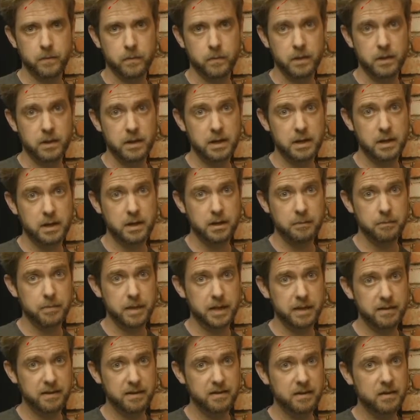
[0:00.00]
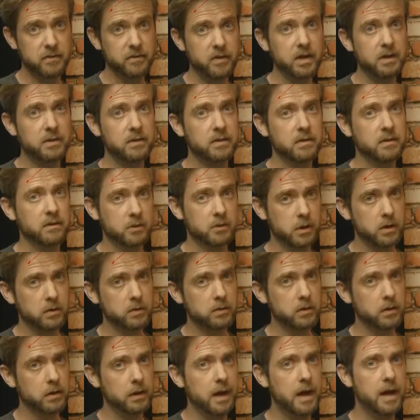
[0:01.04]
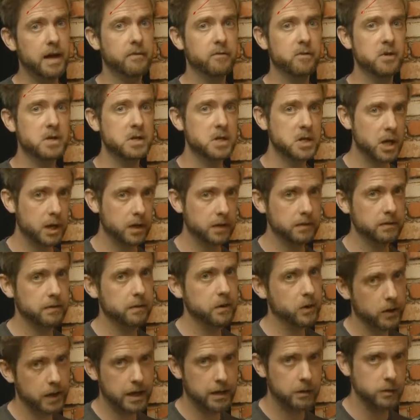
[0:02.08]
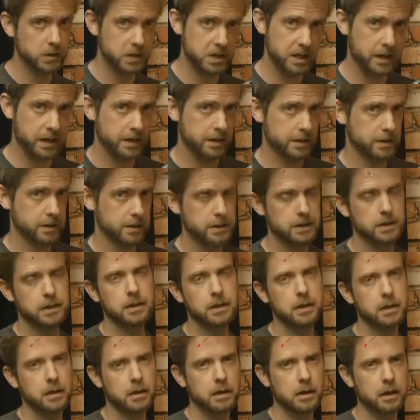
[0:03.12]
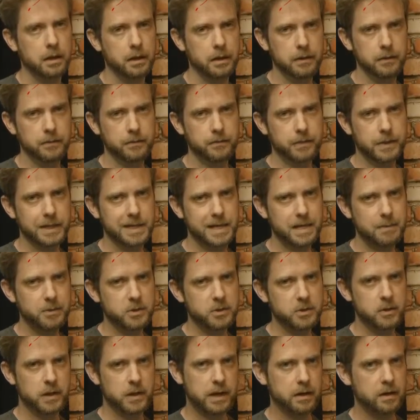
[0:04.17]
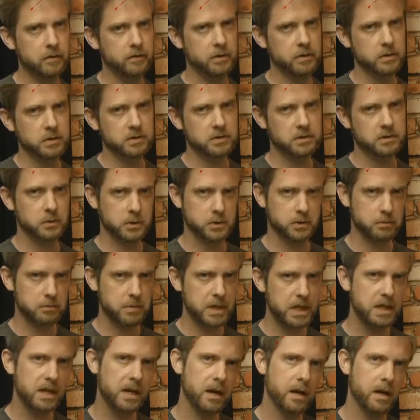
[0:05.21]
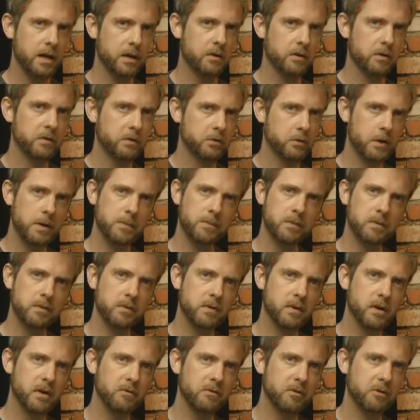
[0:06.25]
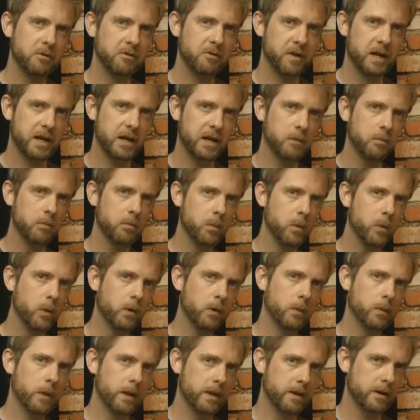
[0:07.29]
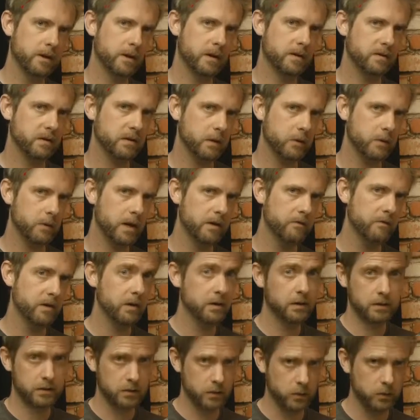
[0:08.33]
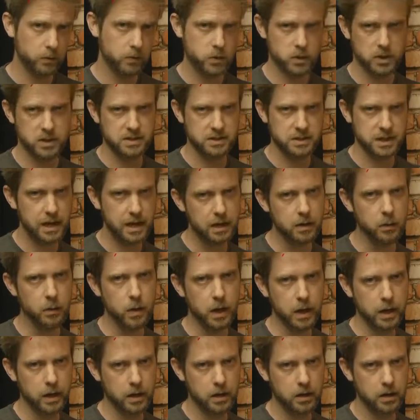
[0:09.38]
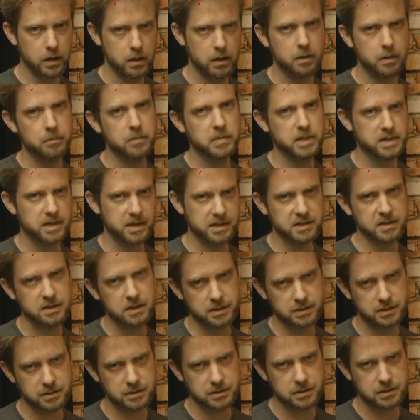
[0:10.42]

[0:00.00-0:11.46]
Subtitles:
the PTS invites for console have not gone out yet. Keep track of our social media and our streams and stuff to find out more when they're actually arriving. Don't trust anyone besides us,